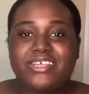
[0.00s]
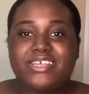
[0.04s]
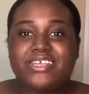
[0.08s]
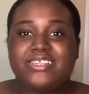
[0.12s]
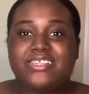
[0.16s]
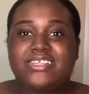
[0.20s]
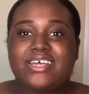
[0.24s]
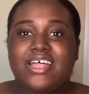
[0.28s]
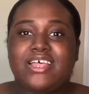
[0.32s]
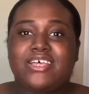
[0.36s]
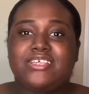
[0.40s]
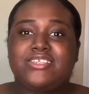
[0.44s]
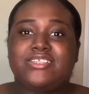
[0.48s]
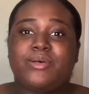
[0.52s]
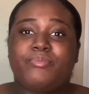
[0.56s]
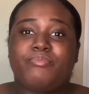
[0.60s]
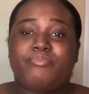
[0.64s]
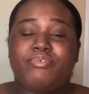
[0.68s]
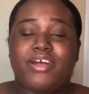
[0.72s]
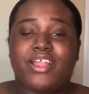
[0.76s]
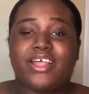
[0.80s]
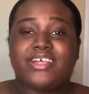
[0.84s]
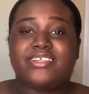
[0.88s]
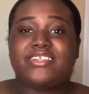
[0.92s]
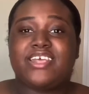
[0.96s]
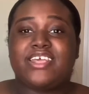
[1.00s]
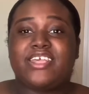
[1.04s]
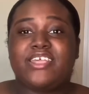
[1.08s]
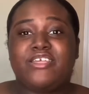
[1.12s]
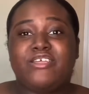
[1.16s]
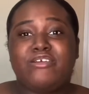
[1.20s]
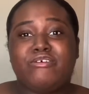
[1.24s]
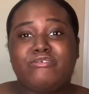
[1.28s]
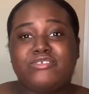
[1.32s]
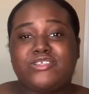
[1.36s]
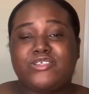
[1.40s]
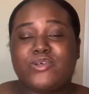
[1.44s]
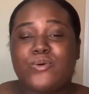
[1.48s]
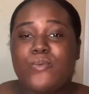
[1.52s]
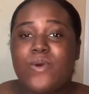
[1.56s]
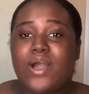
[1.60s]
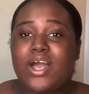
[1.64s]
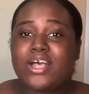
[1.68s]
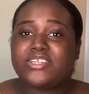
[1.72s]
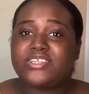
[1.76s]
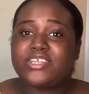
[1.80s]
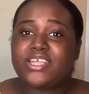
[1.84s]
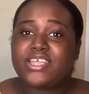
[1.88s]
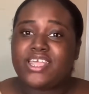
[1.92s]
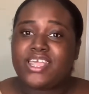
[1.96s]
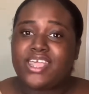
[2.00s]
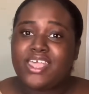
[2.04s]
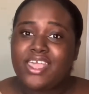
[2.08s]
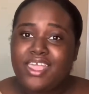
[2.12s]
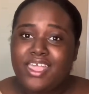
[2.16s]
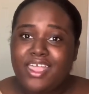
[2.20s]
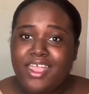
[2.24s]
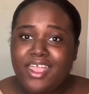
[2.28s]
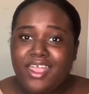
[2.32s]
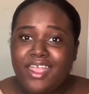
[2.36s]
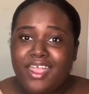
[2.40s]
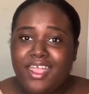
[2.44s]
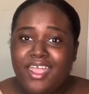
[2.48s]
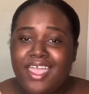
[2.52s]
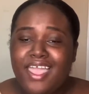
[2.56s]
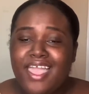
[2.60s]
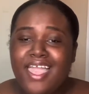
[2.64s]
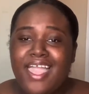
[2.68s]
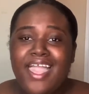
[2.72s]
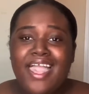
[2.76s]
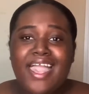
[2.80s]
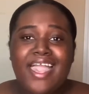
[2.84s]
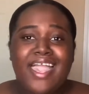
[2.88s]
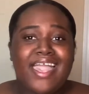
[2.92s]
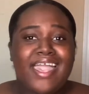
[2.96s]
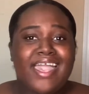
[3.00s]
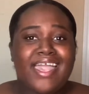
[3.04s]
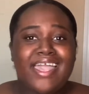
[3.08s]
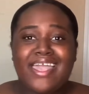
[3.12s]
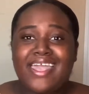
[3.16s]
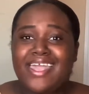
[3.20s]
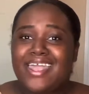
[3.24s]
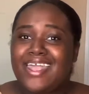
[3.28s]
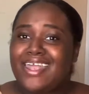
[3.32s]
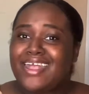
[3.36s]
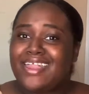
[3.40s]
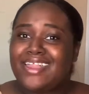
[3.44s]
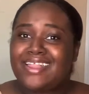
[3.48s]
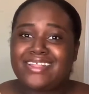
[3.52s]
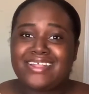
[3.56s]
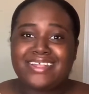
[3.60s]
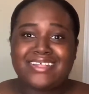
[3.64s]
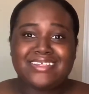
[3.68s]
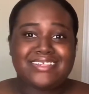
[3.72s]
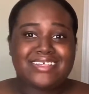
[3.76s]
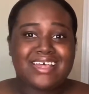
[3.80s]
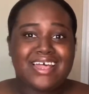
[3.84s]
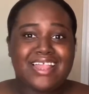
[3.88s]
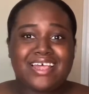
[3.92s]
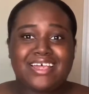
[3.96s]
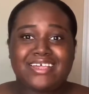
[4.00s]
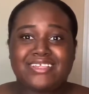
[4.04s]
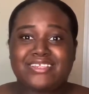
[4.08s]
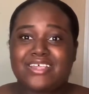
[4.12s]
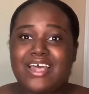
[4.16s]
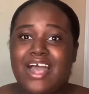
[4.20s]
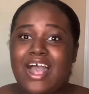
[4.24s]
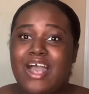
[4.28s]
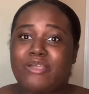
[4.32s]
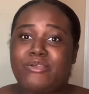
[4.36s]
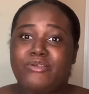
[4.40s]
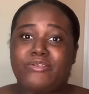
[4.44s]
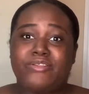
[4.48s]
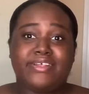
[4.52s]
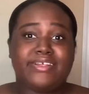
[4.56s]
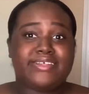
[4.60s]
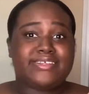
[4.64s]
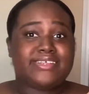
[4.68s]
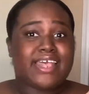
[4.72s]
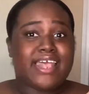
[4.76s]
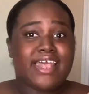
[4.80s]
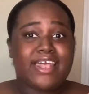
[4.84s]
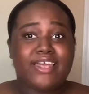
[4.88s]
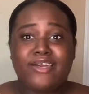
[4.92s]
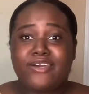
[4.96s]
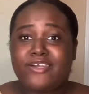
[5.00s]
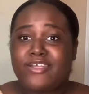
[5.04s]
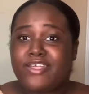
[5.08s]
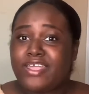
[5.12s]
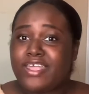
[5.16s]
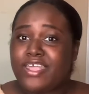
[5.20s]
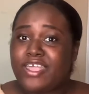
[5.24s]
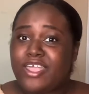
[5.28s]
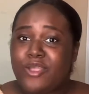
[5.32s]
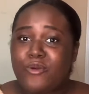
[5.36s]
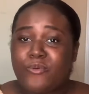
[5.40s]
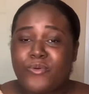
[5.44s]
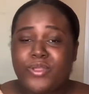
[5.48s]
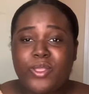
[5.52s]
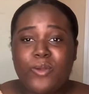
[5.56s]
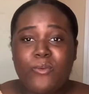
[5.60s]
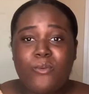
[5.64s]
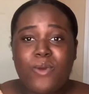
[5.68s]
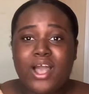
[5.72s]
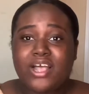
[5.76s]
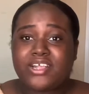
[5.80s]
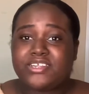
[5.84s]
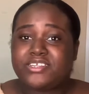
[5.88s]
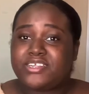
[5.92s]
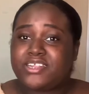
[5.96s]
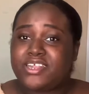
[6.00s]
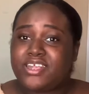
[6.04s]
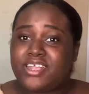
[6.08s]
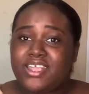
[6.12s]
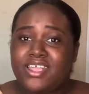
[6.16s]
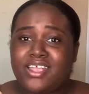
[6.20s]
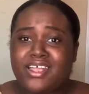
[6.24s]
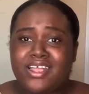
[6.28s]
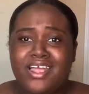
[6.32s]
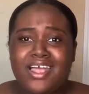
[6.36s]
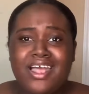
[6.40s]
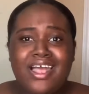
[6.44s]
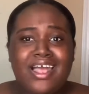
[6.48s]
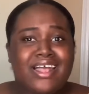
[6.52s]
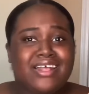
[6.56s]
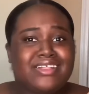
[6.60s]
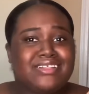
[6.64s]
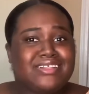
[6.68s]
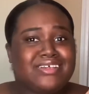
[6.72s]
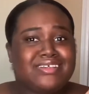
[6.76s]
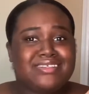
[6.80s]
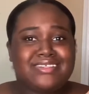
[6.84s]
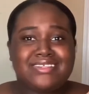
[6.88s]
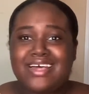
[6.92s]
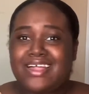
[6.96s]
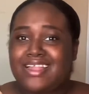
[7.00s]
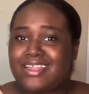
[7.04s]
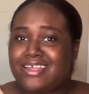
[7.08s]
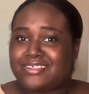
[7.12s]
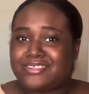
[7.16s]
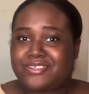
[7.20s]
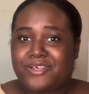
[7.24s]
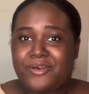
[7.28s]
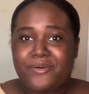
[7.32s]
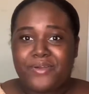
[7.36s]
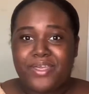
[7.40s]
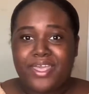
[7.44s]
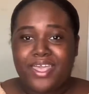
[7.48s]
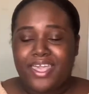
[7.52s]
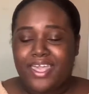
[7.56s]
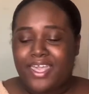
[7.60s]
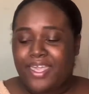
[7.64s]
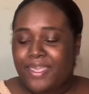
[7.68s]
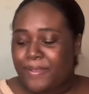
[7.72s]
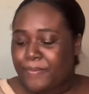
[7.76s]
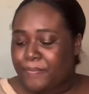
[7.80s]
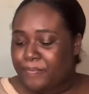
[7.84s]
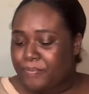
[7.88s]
Tell us the products that you use to wash your hair. And just tell us how you detangle your hair when you're washing your hair. Just tell us, okay?